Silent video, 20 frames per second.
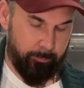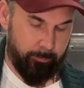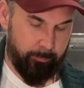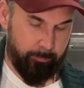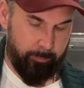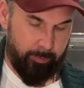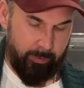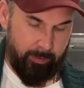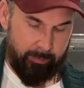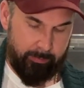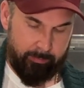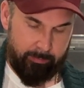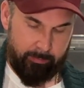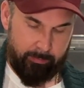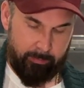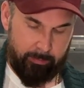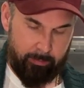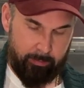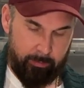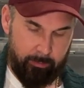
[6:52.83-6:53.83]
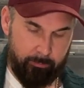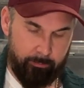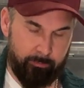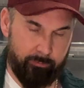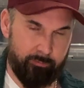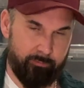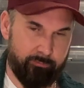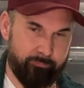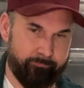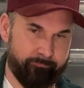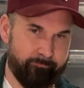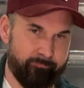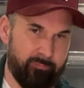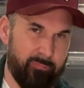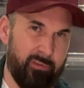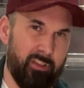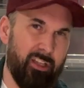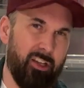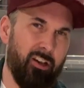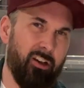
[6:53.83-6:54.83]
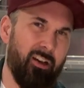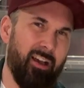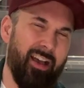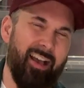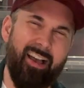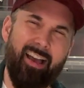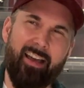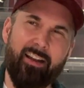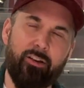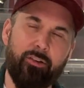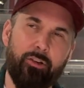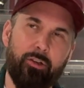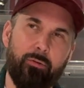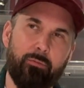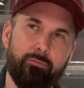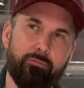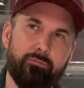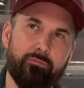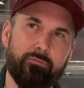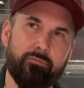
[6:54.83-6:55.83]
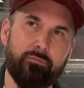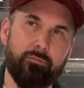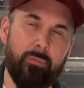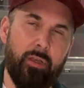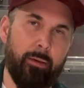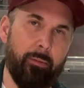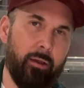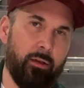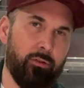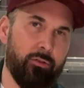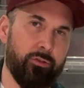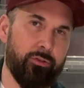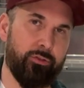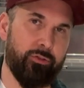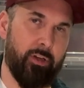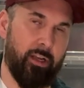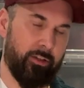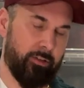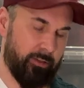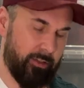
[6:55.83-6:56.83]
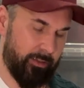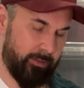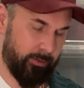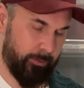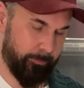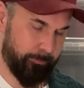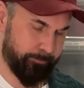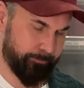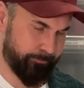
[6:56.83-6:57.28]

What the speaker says: But no, I don't know. Maybe I'm going to try to get them.